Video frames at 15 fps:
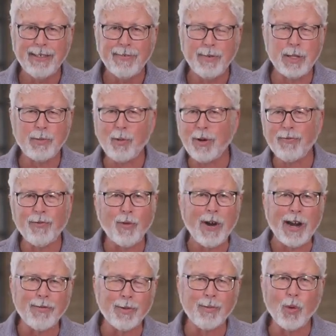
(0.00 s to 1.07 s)
from this point
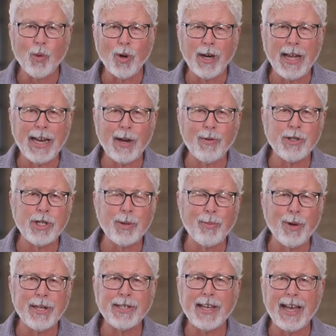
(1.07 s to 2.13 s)
forevermore. And I want you to
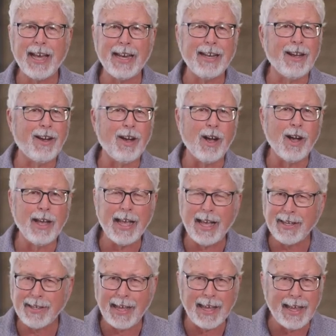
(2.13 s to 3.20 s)
praise God
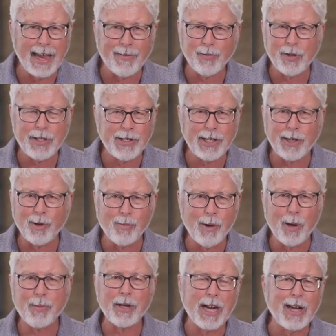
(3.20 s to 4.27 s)
every single
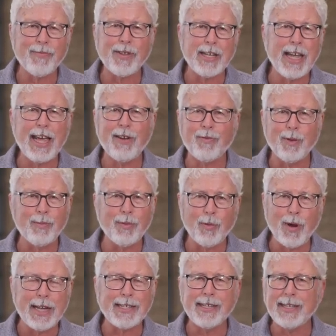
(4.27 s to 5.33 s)
moment of the day, from the
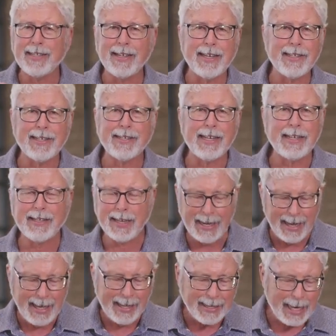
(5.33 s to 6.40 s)
rising of the sun till the setting sun.
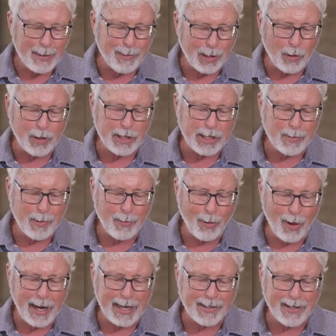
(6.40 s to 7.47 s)
The name of the Lord is to be
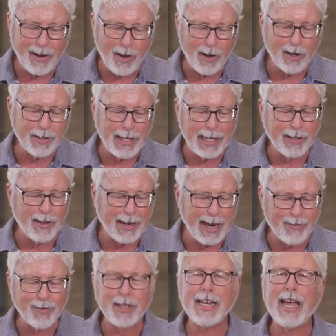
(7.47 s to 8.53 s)
praised all day long,
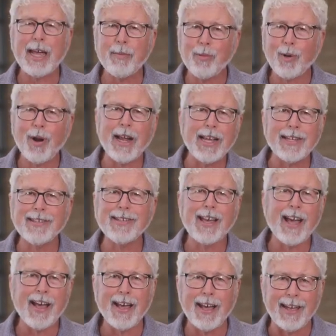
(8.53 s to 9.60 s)
every day. Praise
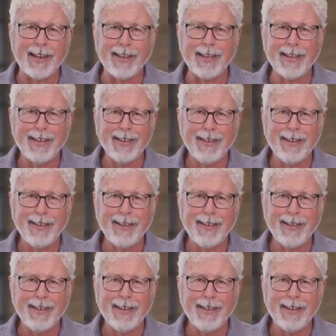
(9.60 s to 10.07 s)
God.